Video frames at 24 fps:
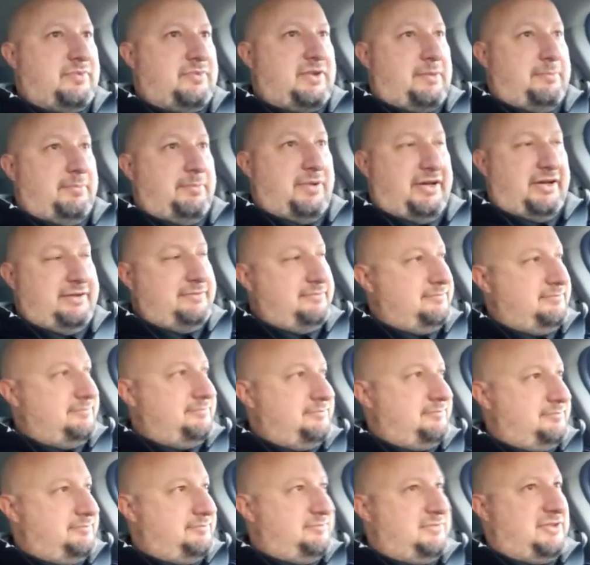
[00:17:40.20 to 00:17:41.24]
But
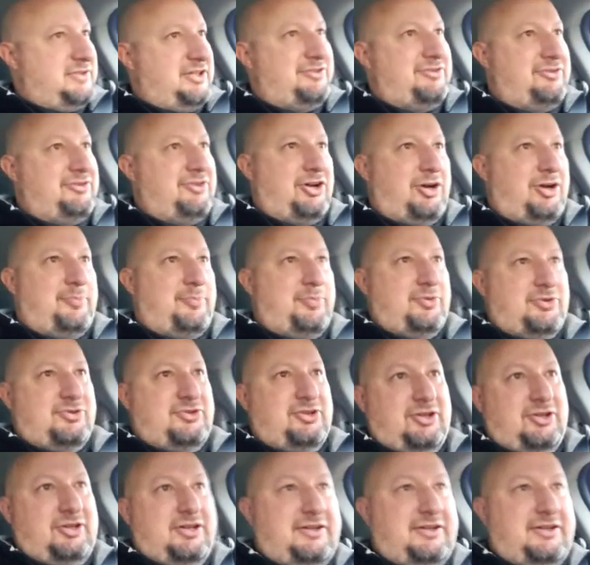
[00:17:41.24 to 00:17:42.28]
it's an
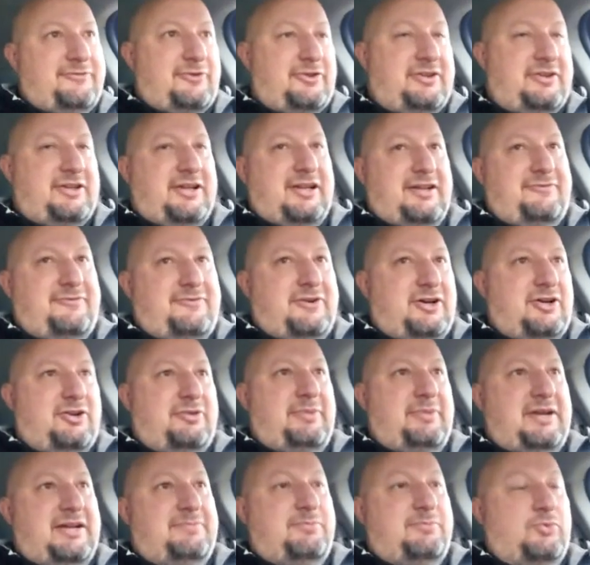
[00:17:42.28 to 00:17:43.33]
opportunity for the NFL to
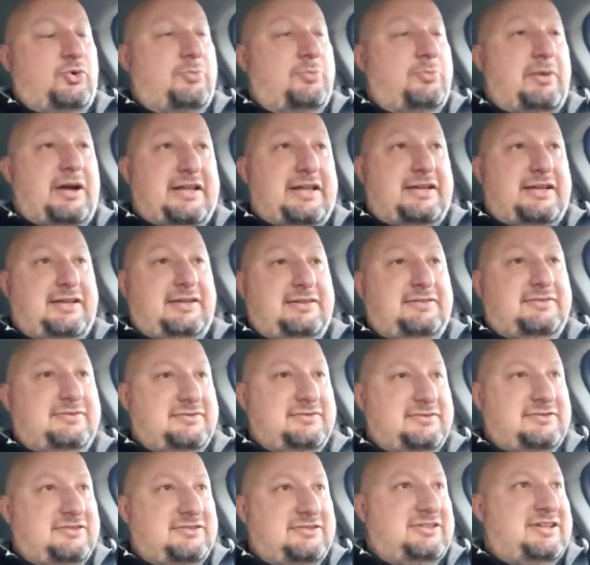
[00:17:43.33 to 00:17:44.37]
make more money.
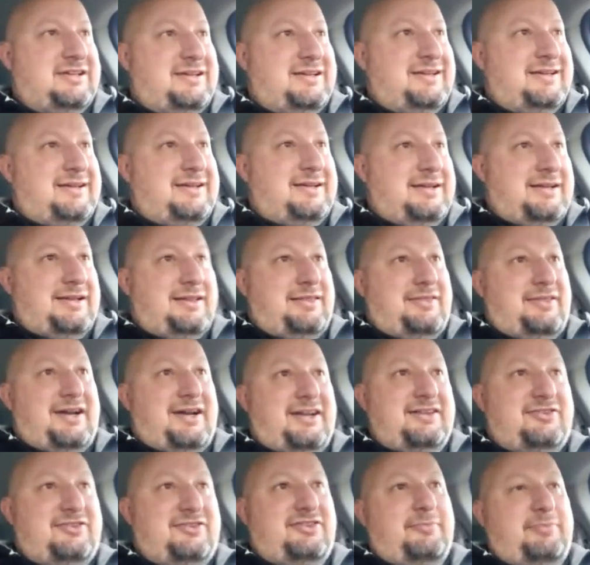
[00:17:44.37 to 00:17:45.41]
And
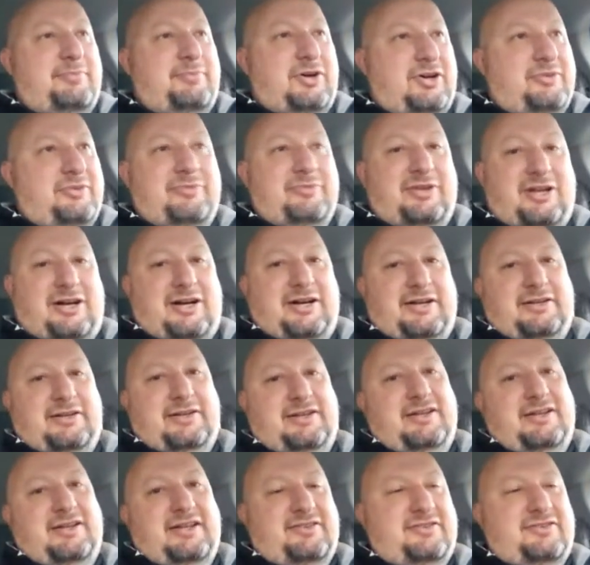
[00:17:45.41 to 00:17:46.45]
that's the bottom line.
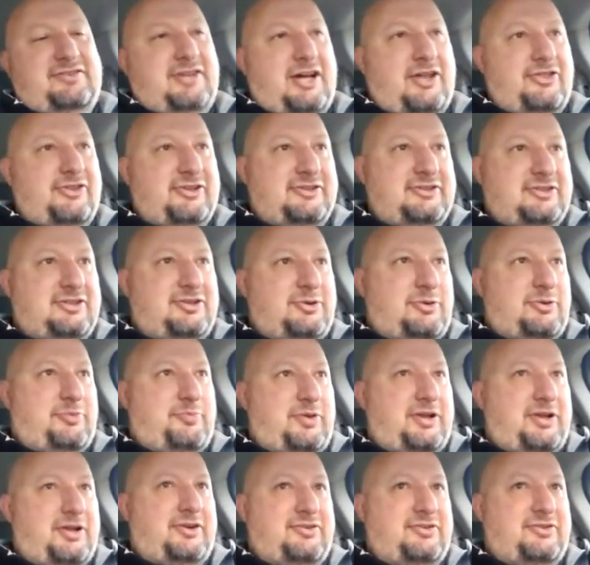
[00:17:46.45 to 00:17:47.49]
It has nothing to do with
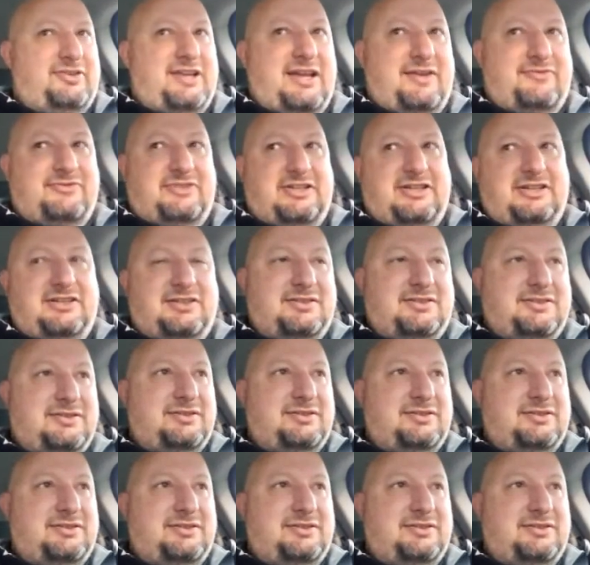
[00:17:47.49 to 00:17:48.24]
player safety.